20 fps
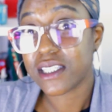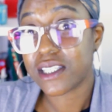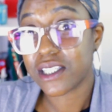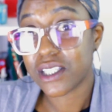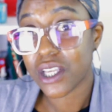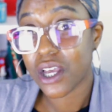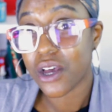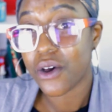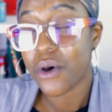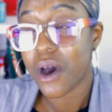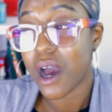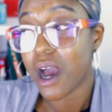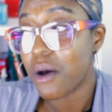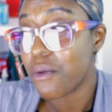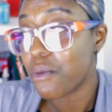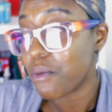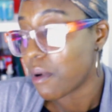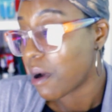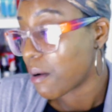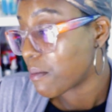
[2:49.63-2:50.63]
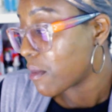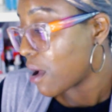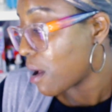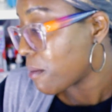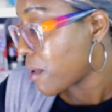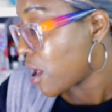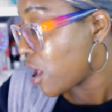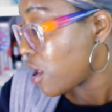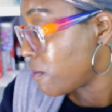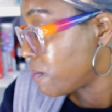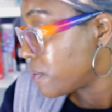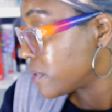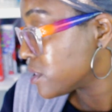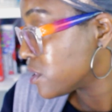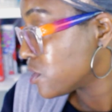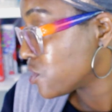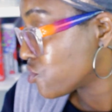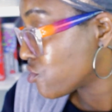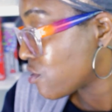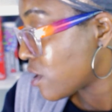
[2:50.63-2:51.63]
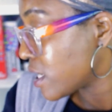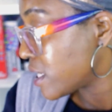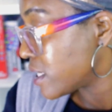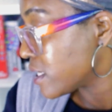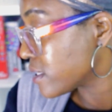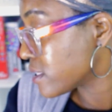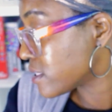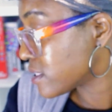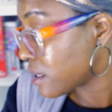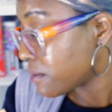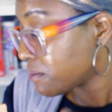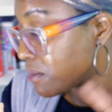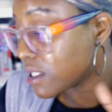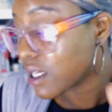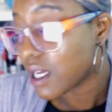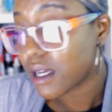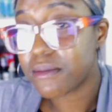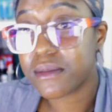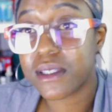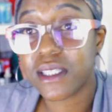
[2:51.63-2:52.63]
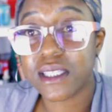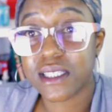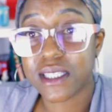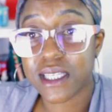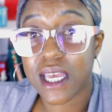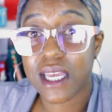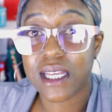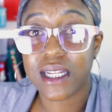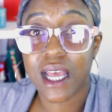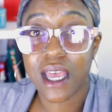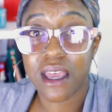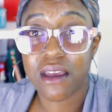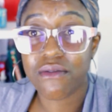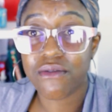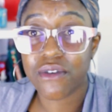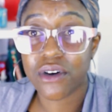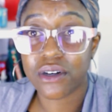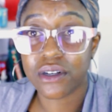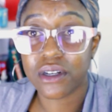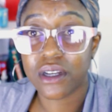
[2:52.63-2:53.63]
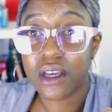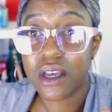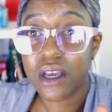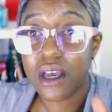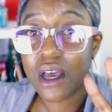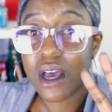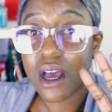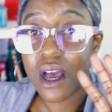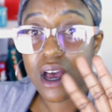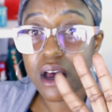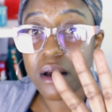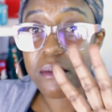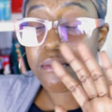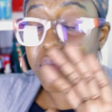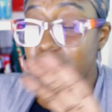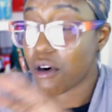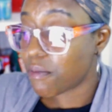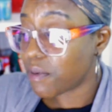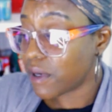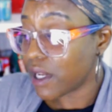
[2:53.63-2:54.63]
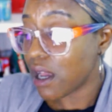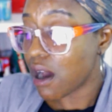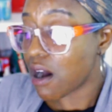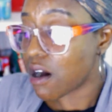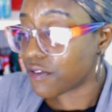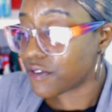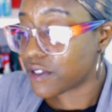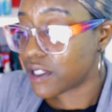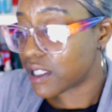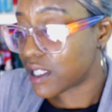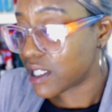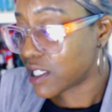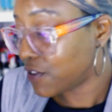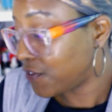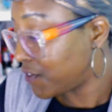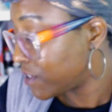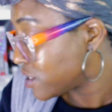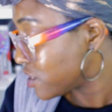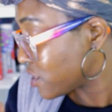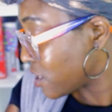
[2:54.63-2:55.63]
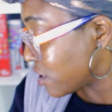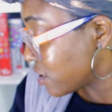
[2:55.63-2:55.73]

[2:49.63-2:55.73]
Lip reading: so I'm hoping to try it sometime today, later on, probably after this video,